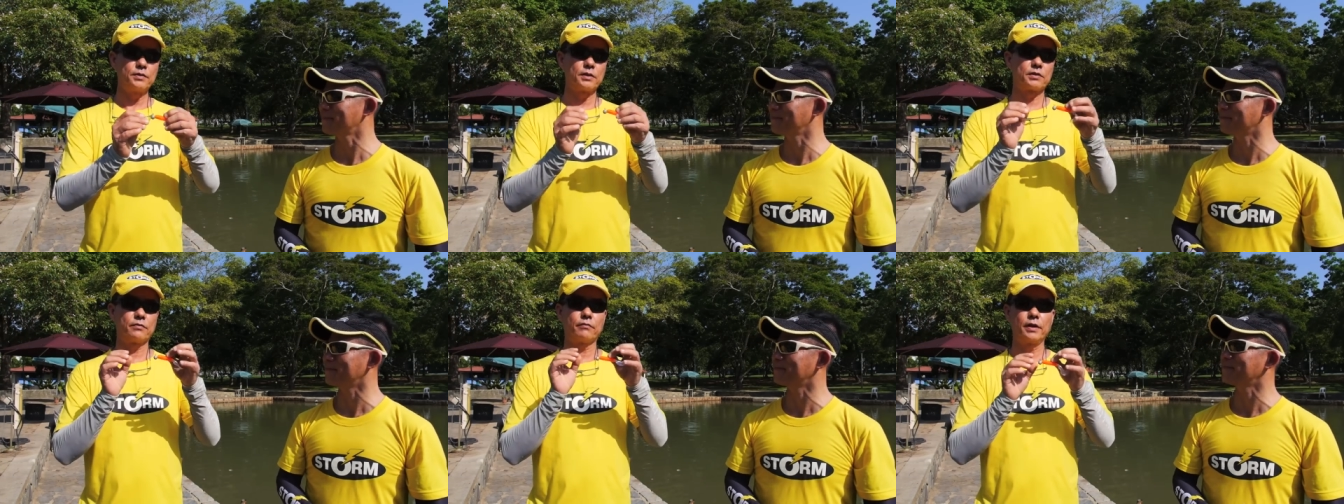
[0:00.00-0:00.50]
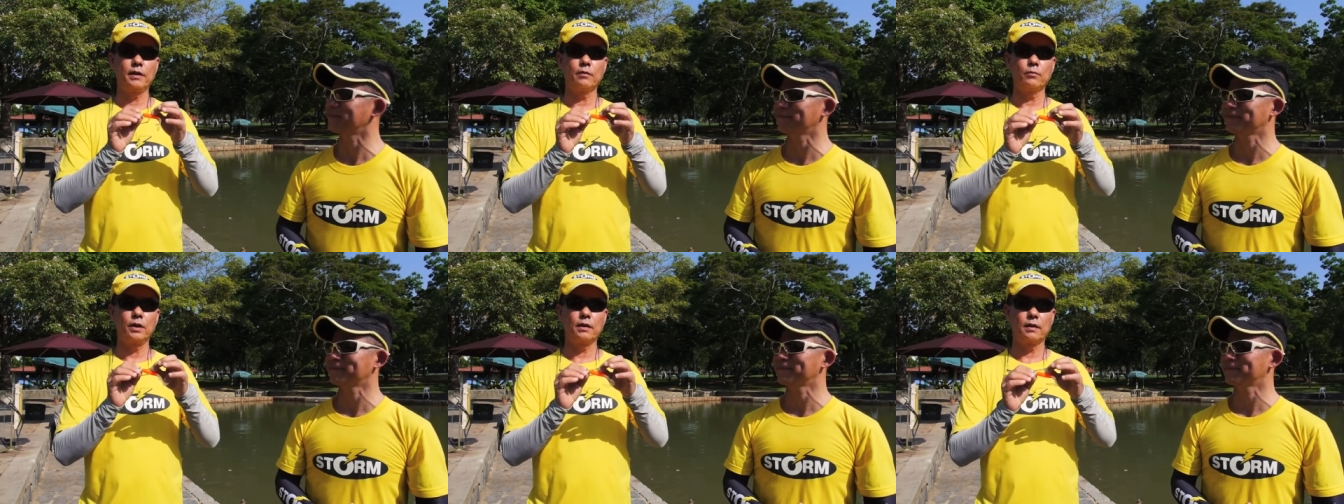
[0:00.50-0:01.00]
just rig it
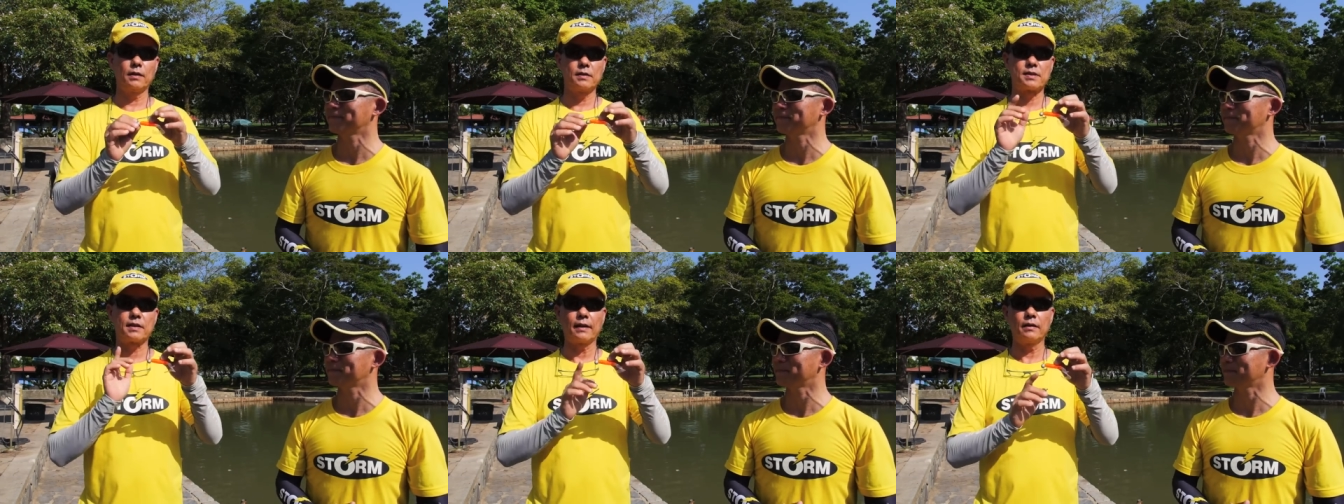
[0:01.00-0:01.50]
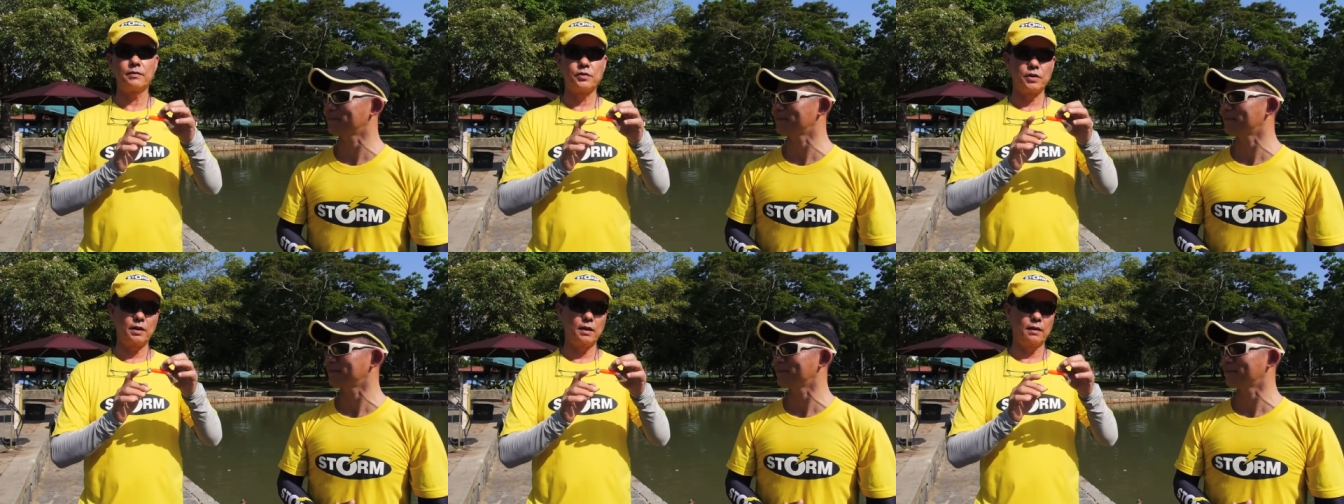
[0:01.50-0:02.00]
with a standard
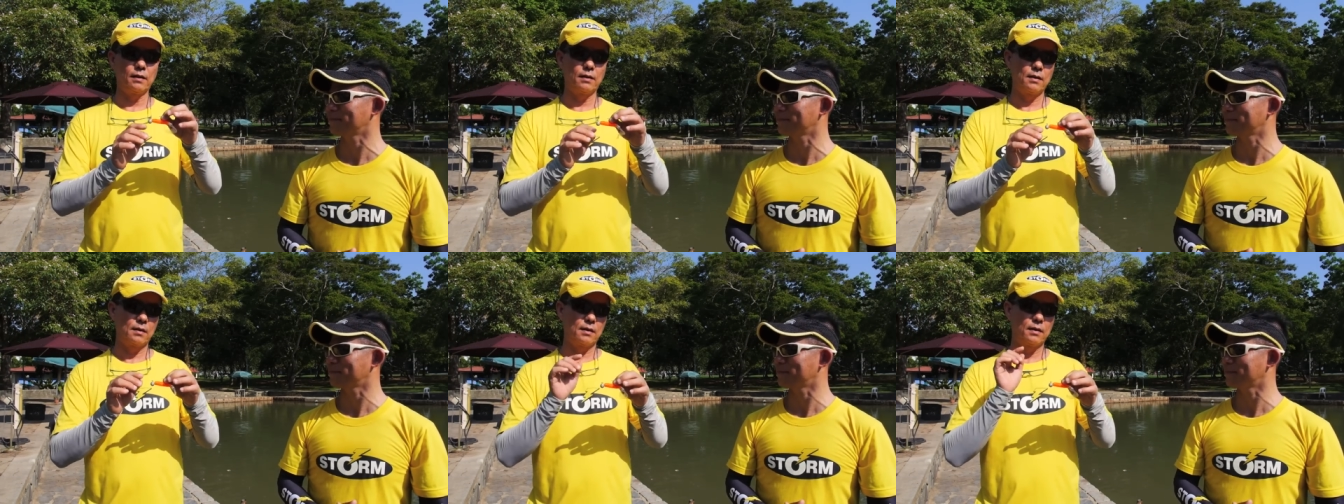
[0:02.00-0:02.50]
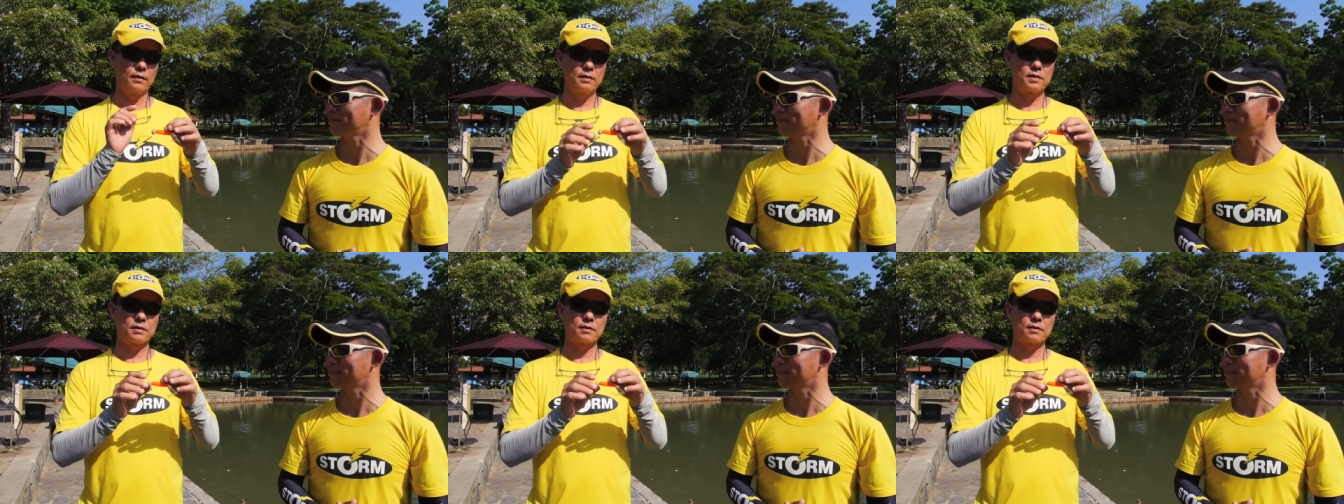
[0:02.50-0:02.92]
jig head. Uh, this